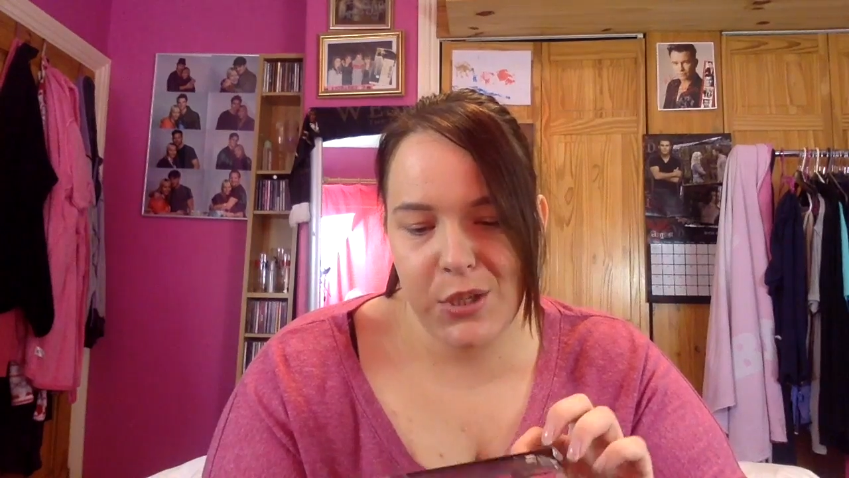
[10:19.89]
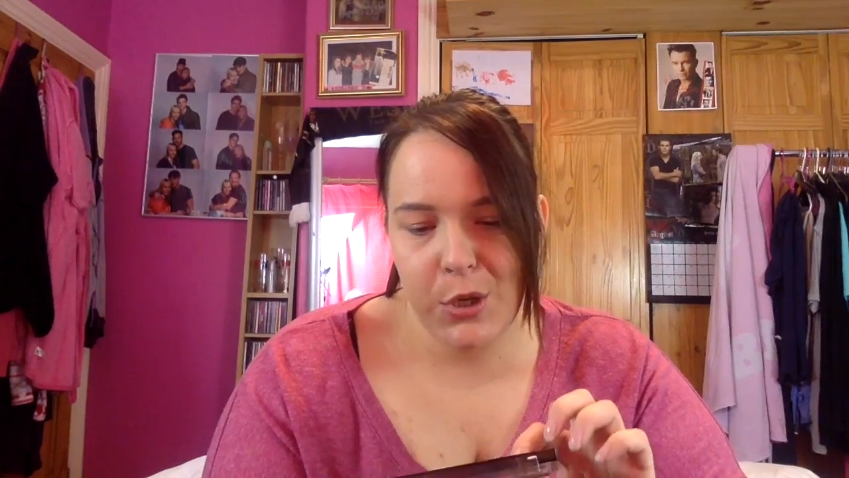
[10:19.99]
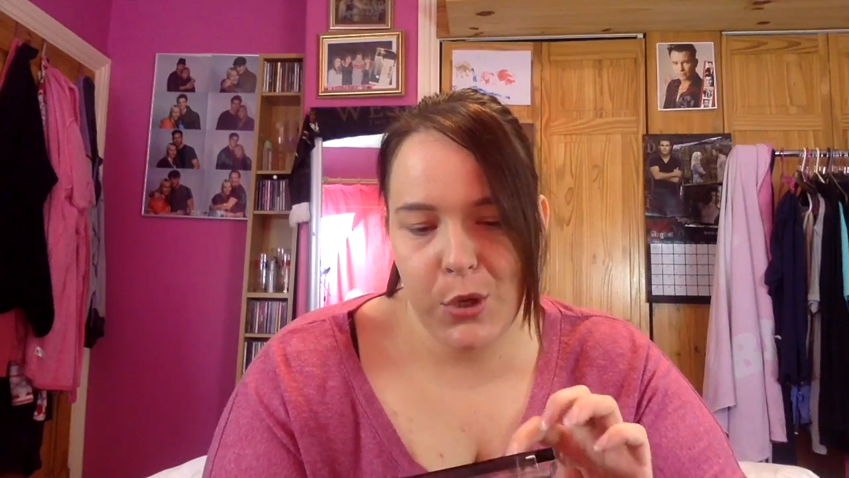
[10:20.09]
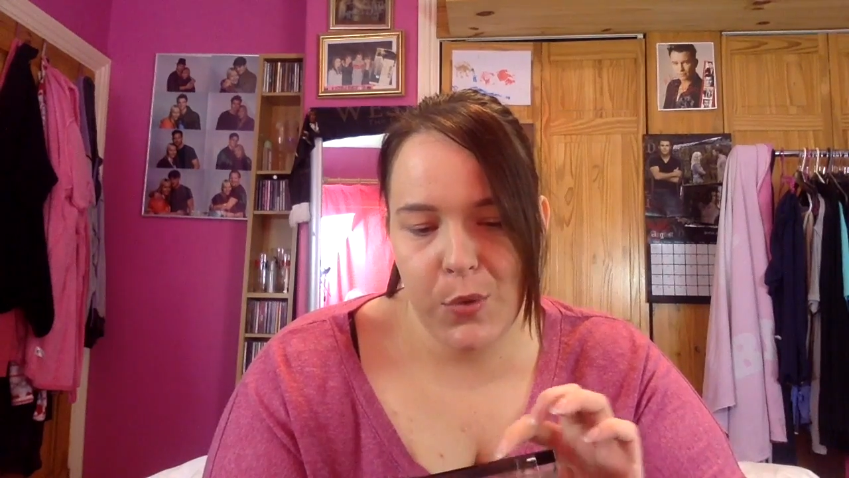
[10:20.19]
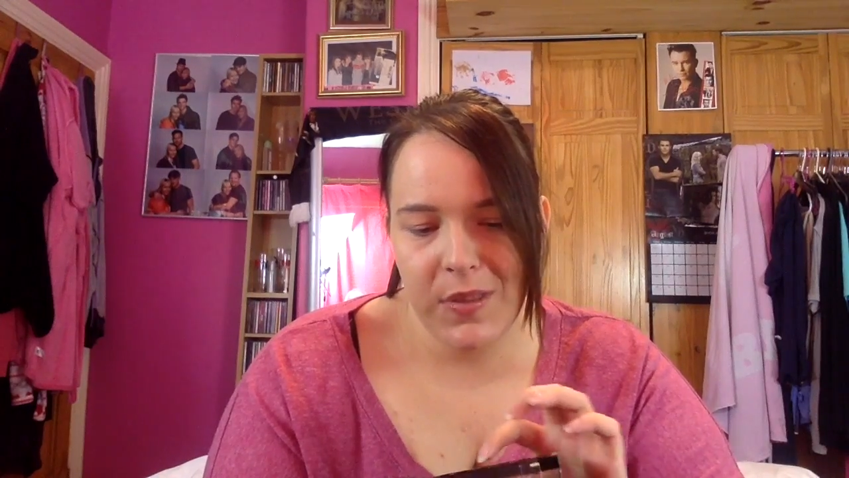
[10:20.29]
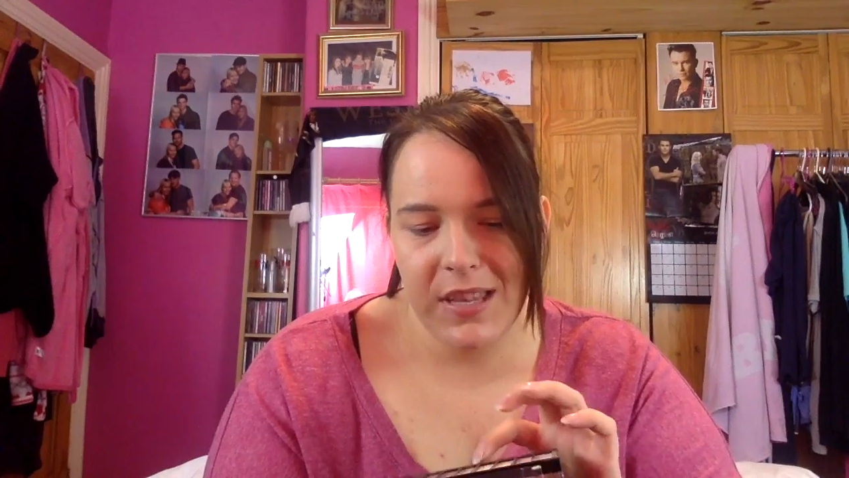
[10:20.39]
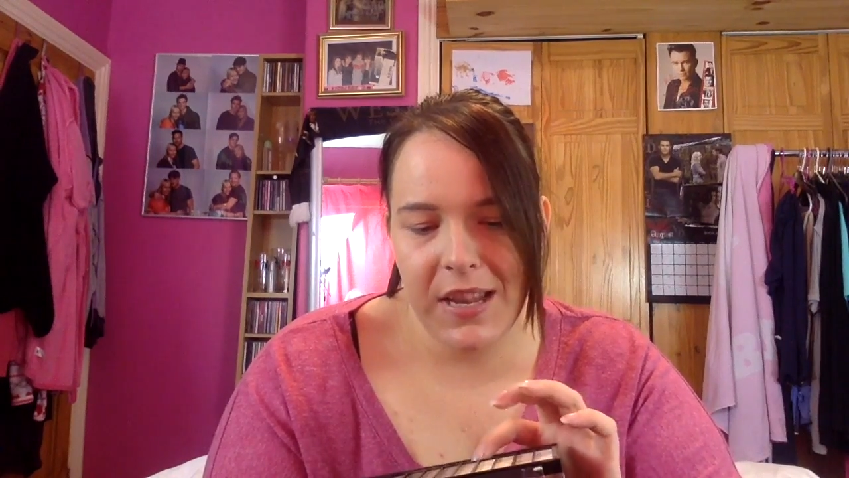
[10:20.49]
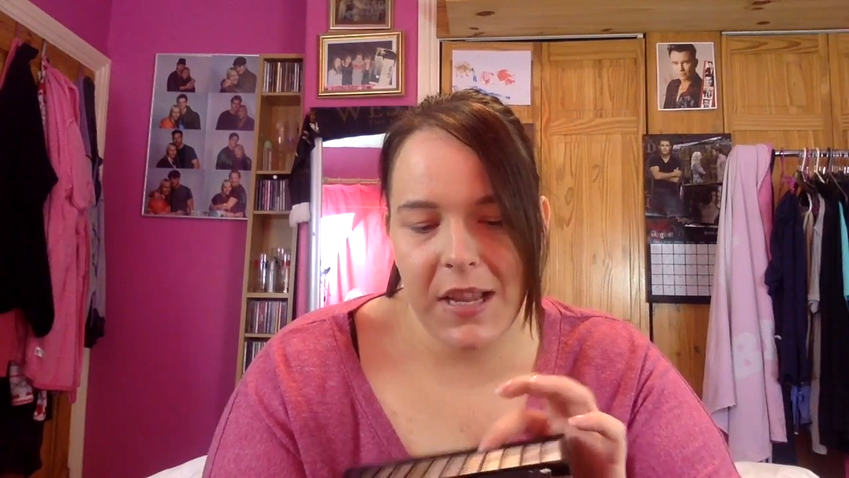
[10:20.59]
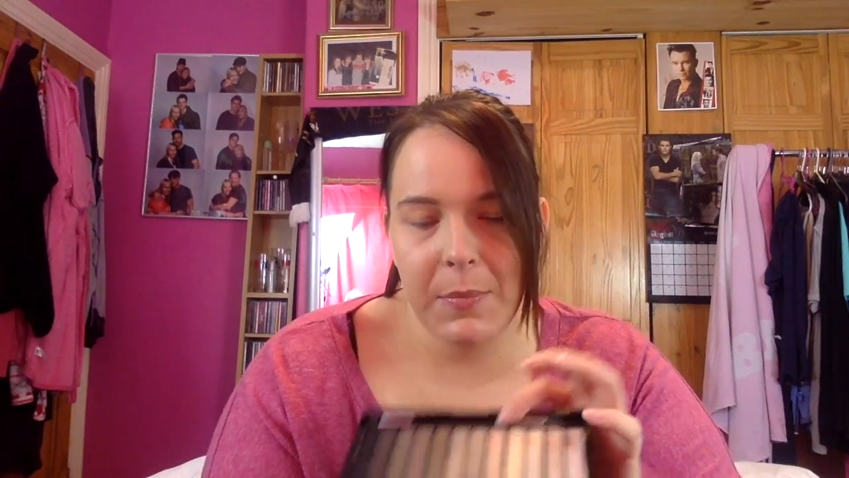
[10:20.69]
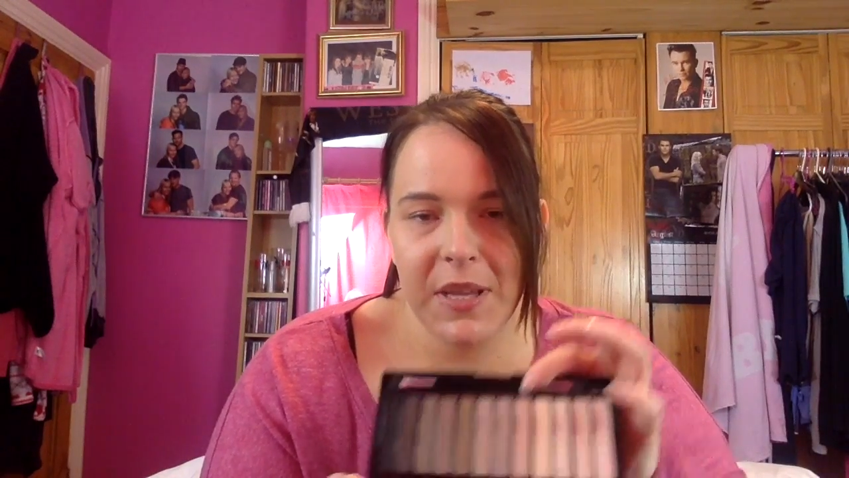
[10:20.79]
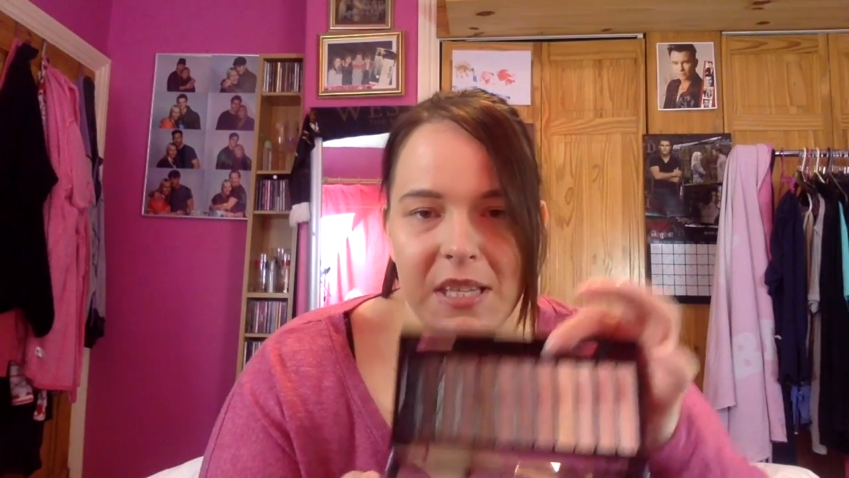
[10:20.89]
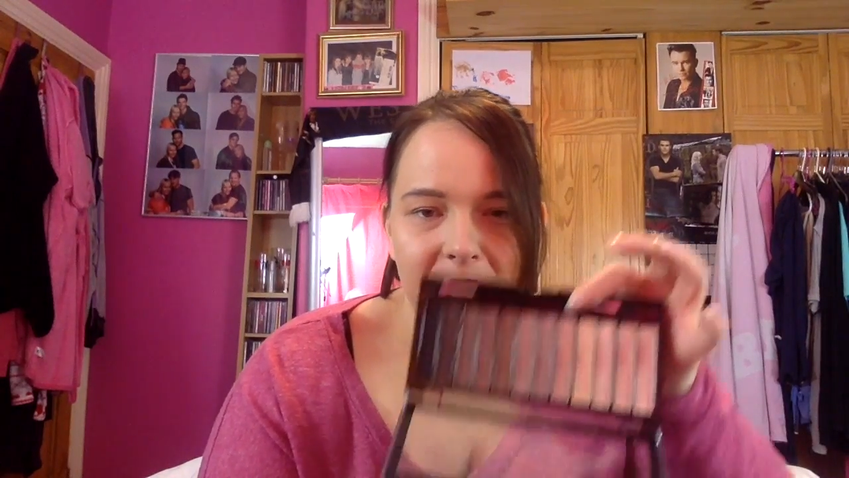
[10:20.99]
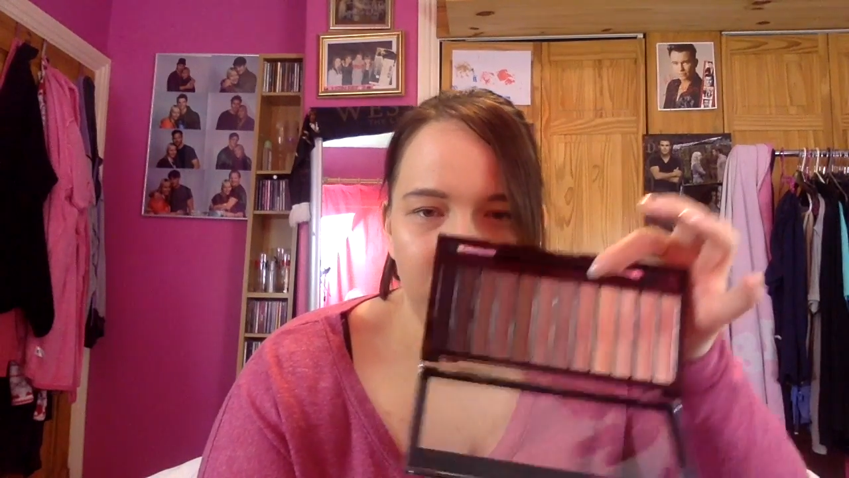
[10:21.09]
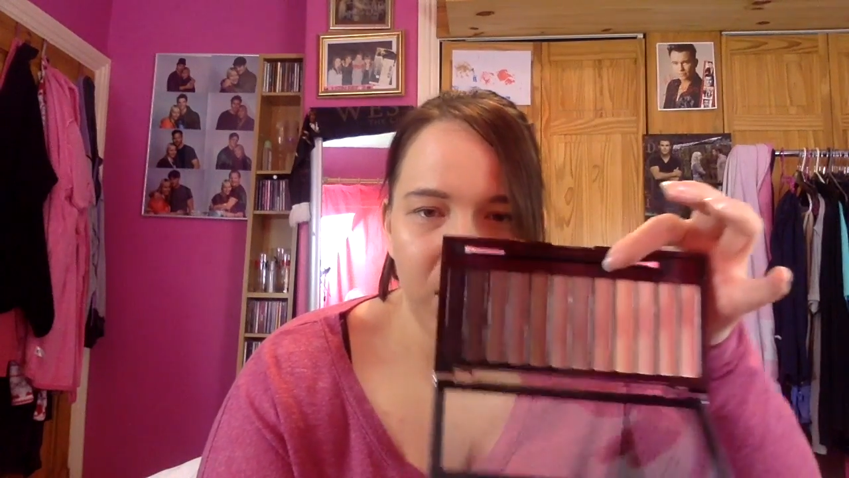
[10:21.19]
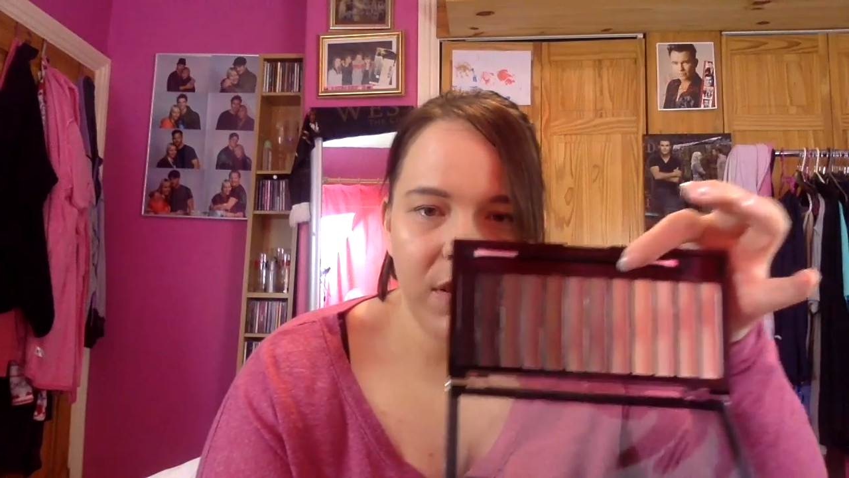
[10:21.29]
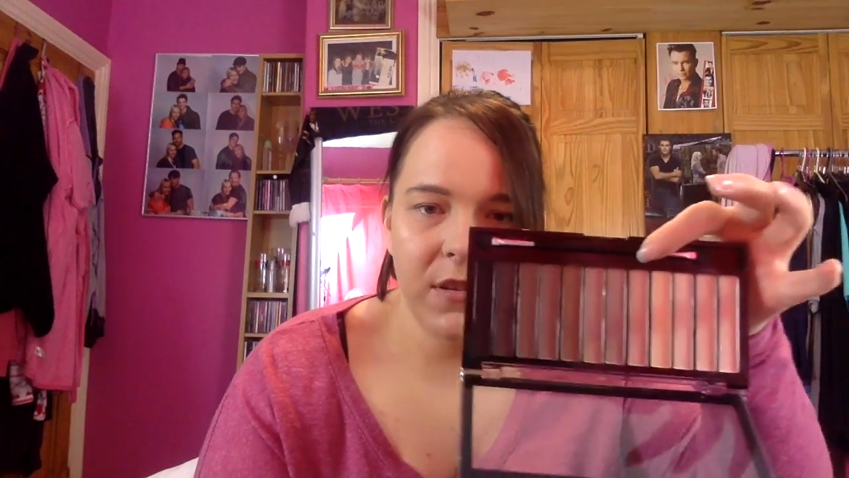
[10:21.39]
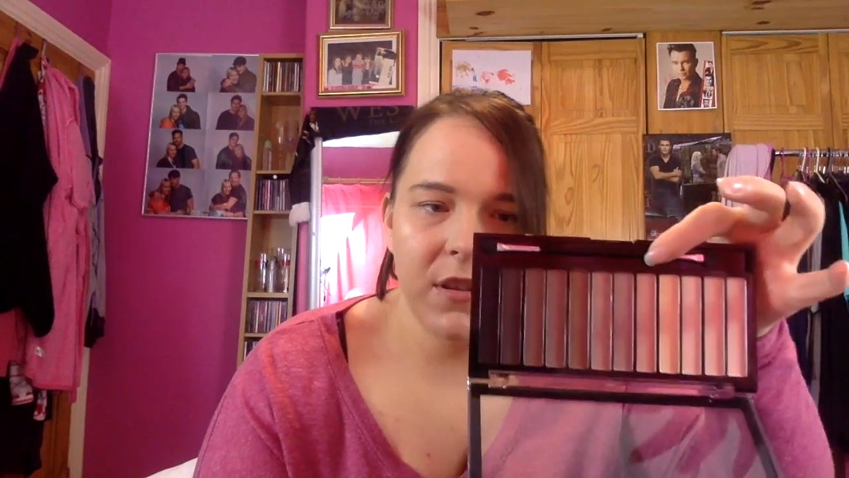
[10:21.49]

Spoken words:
2 and the Naked Basics 1.